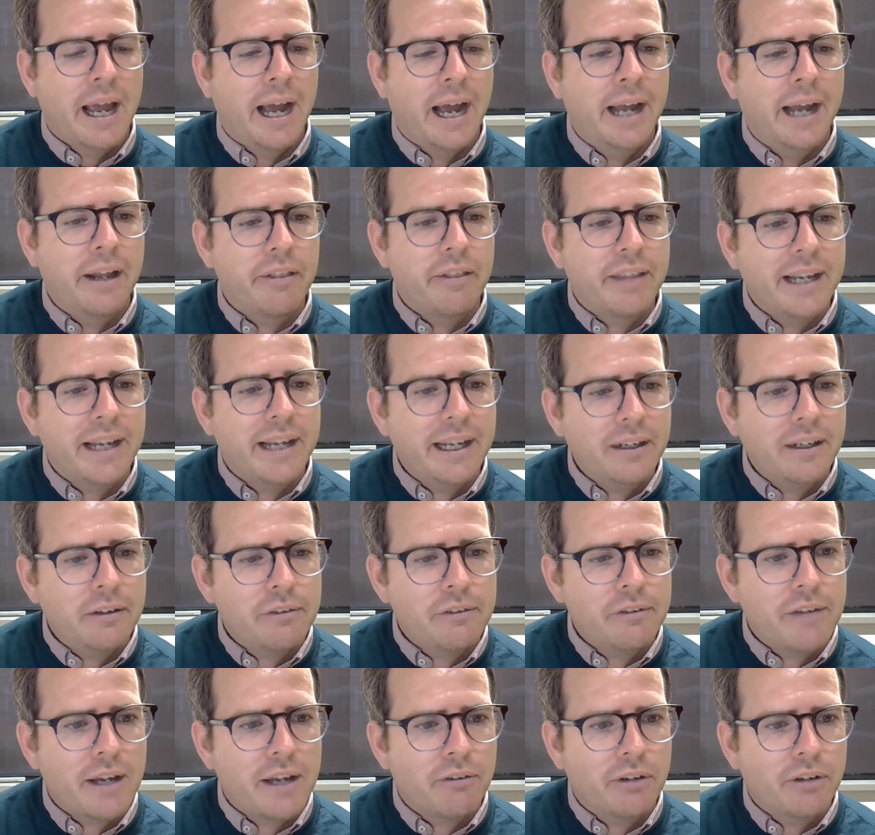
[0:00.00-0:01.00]
And at the end
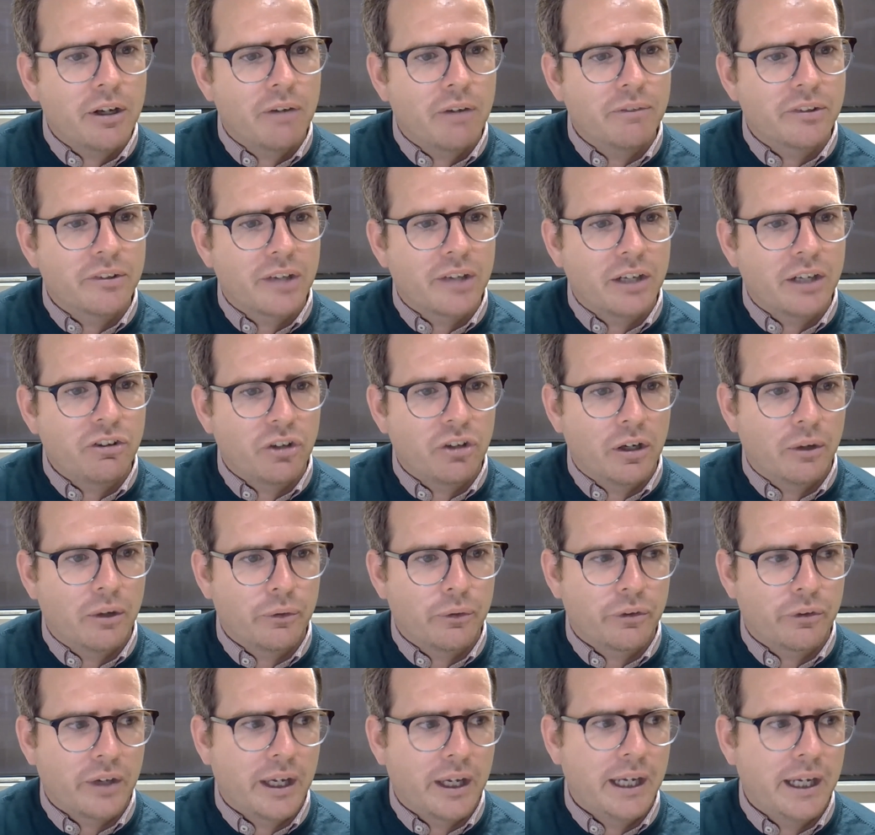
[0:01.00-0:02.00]
of every conversation,
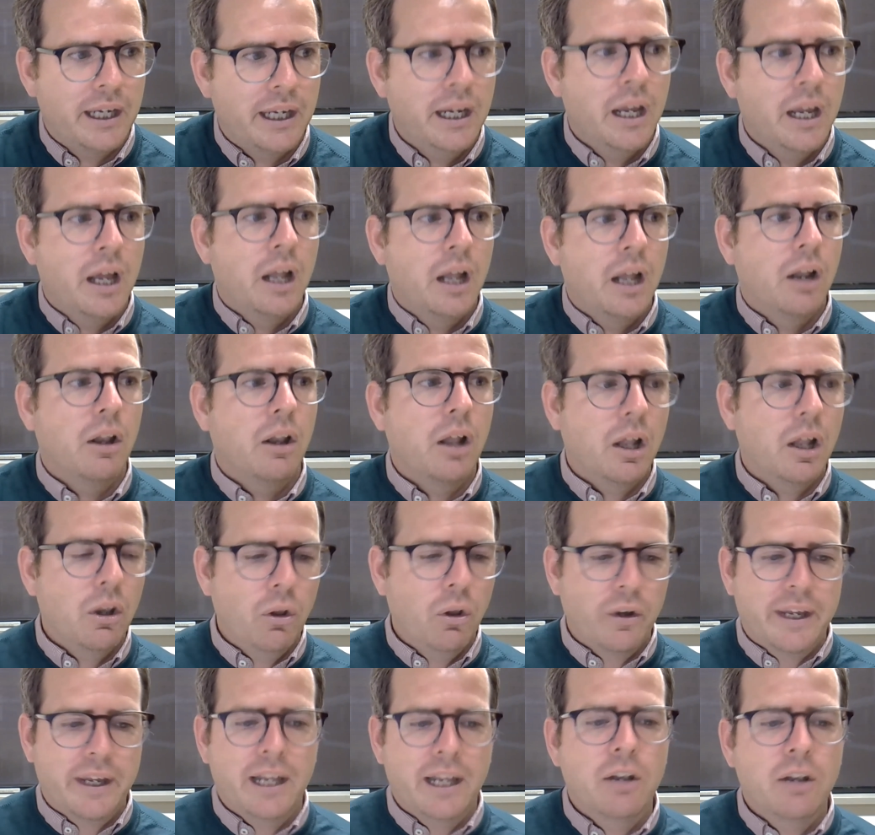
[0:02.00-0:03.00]
I'll say,
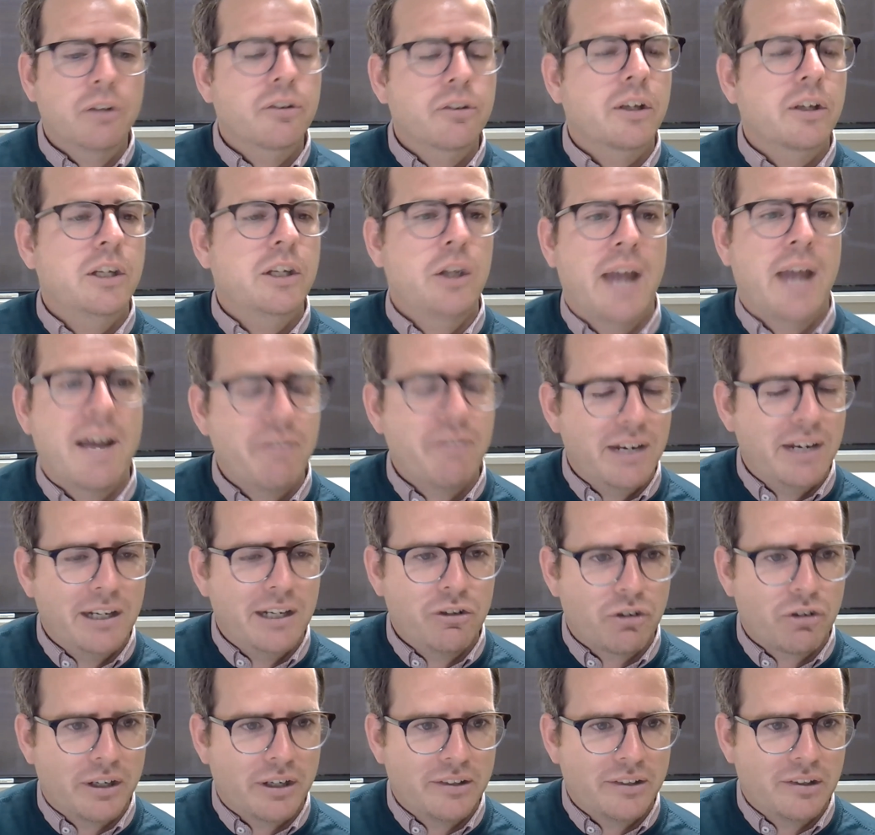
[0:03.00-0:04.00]
look, it looks like you have an
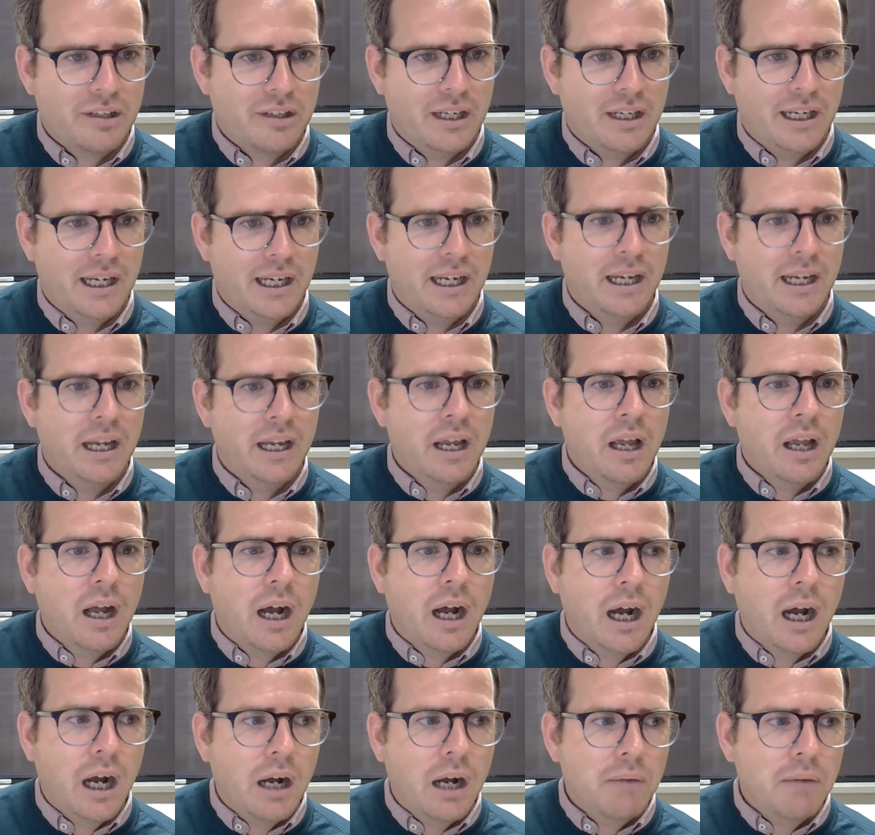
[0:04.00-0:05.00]
interest here.
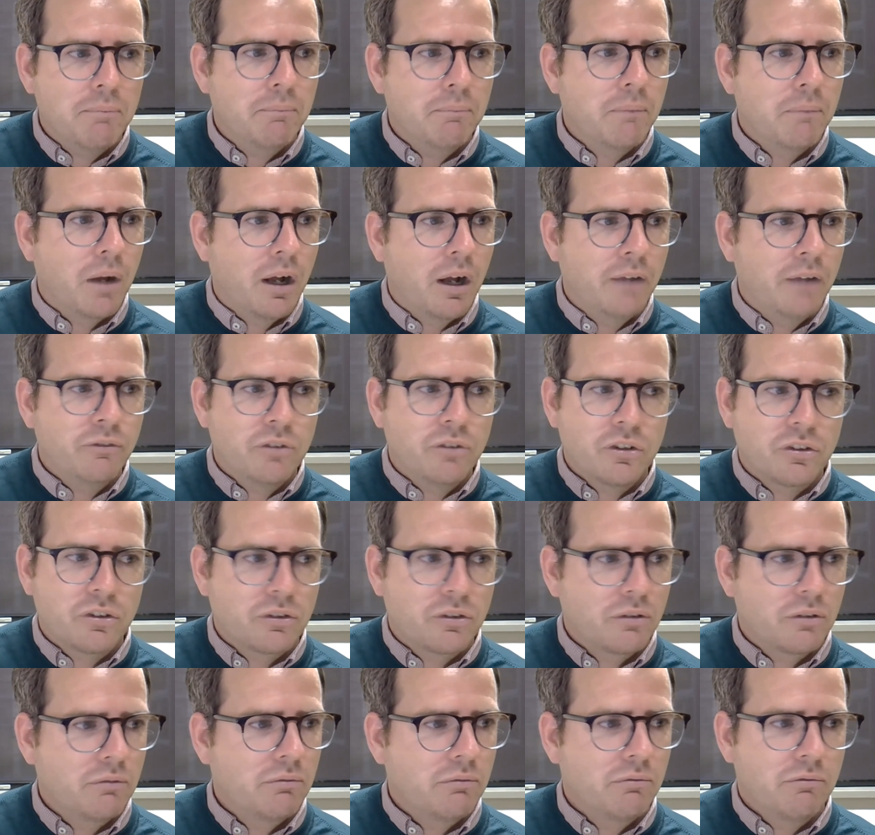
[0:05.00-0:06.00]
Um, I'm
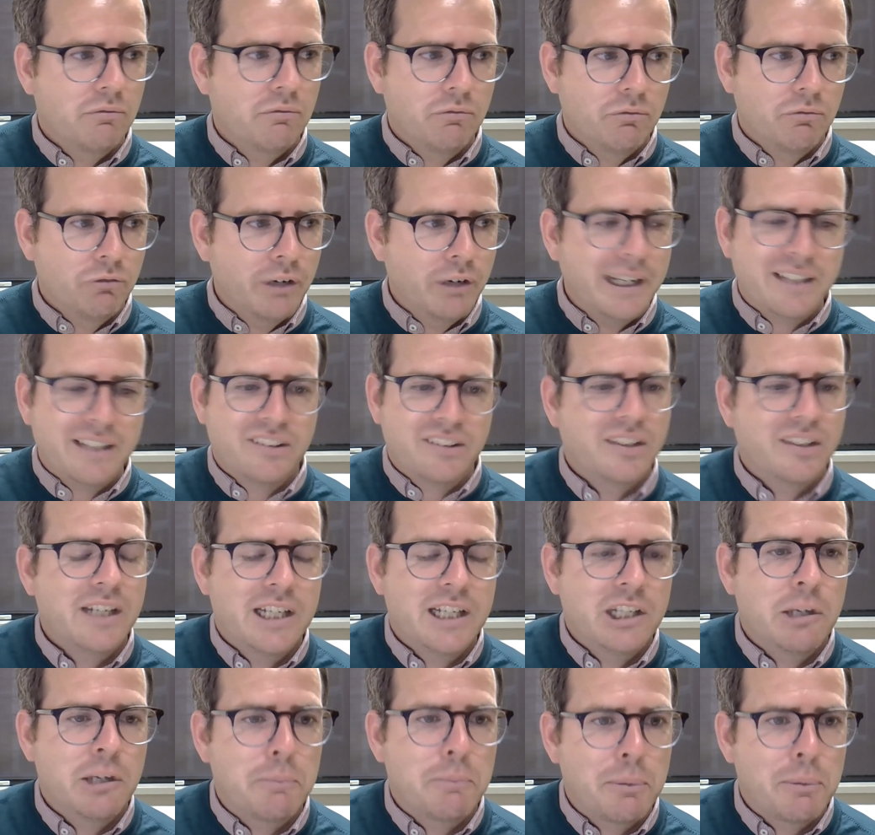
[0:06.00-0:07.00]
just really
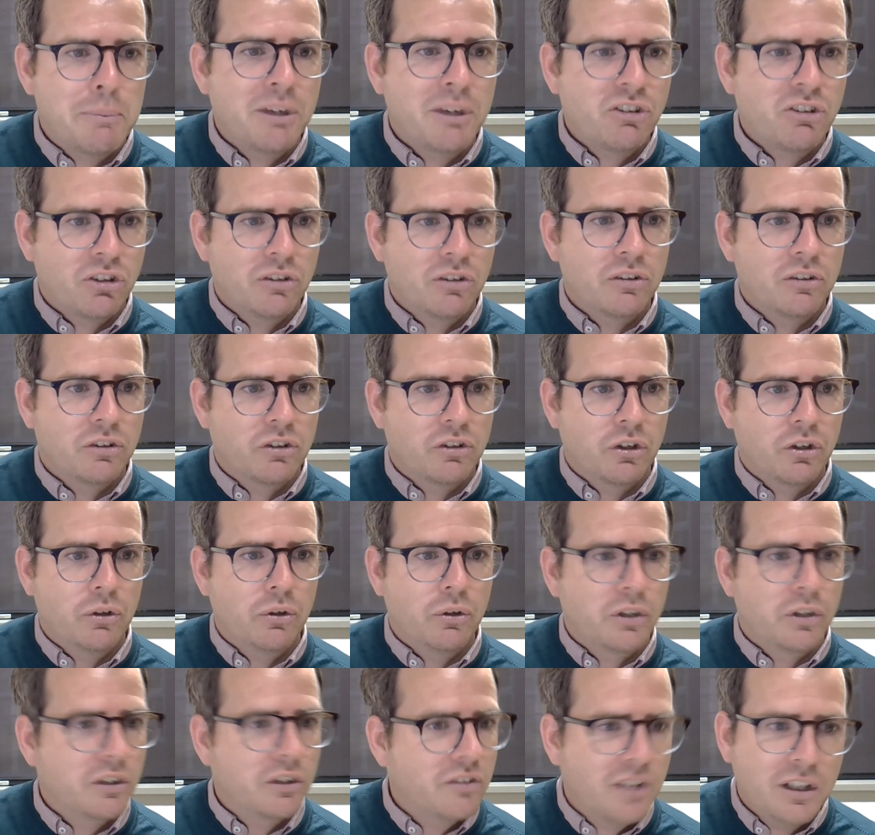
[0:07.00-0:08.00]
seeking your permission
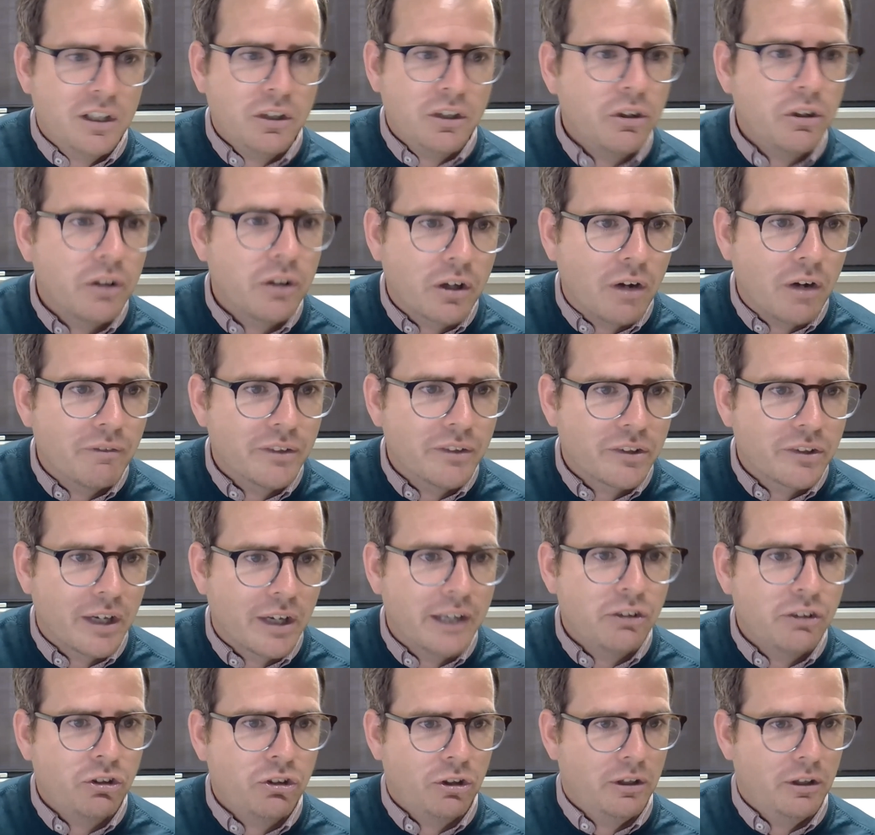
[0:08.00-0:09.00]
to continue the
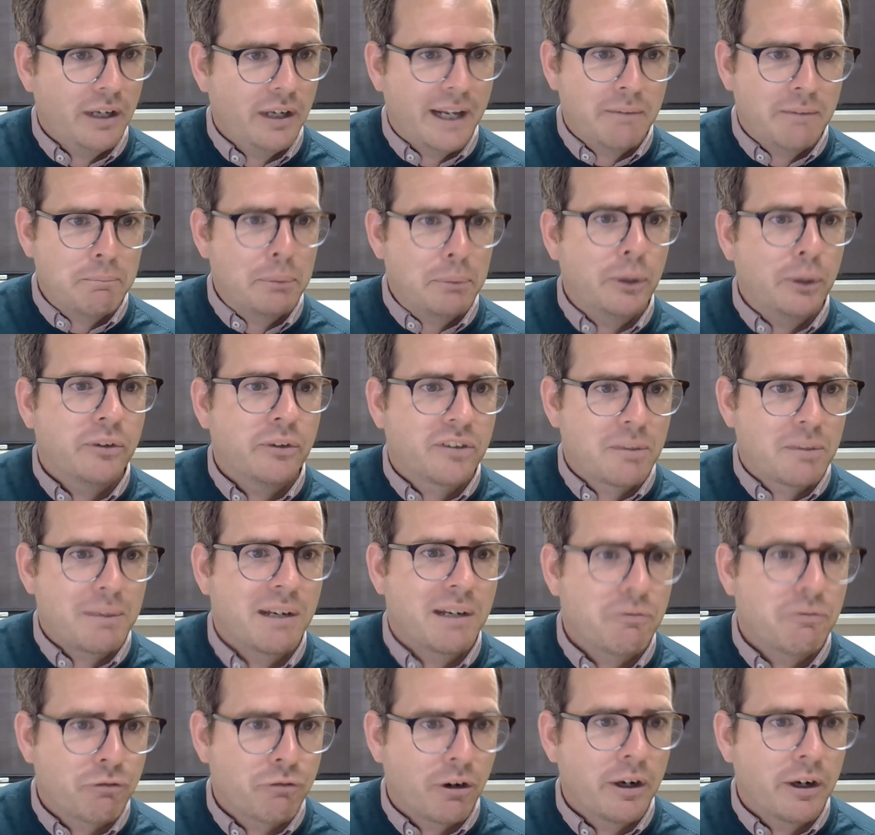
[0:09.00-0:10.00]
conversation and put
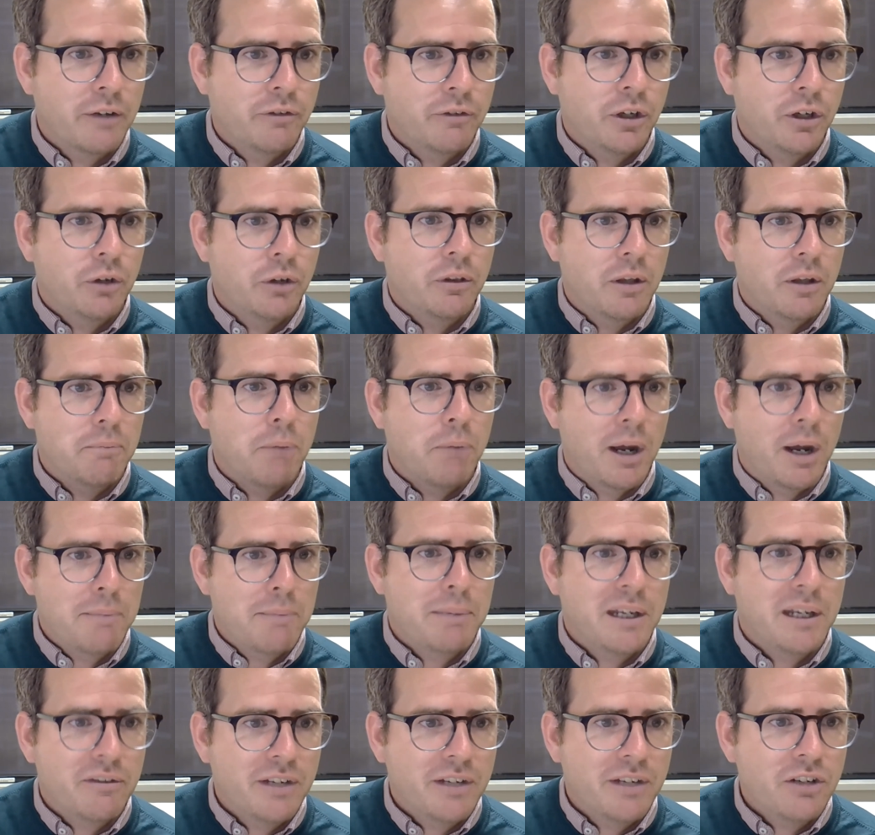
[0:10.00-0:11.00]
something in front of you that might
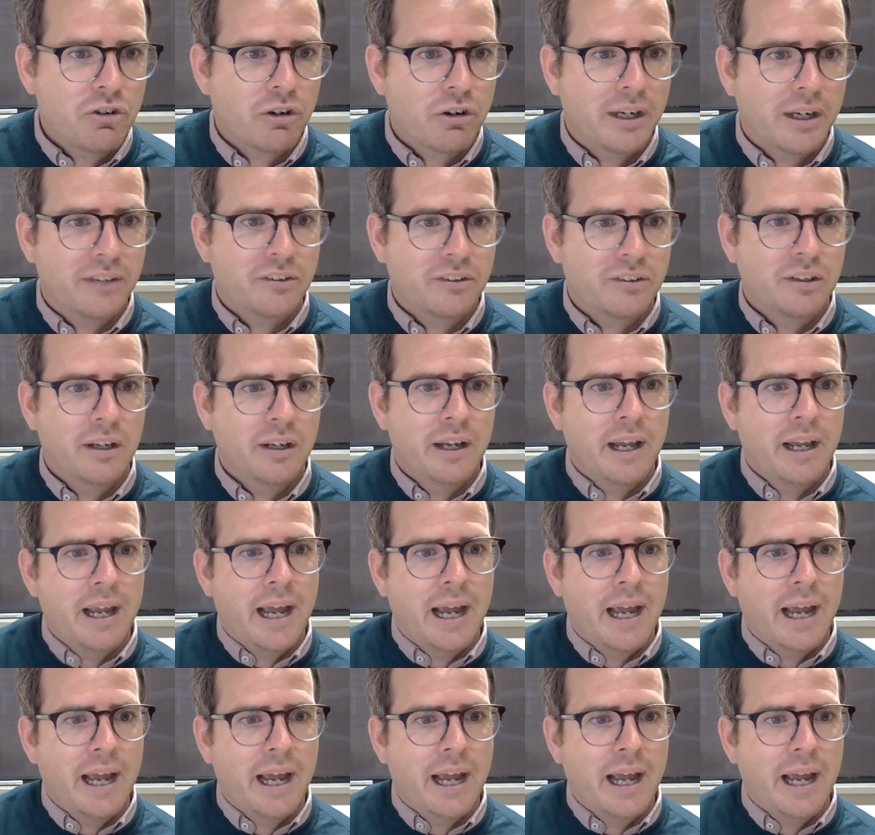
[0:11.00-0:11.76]
be of interest.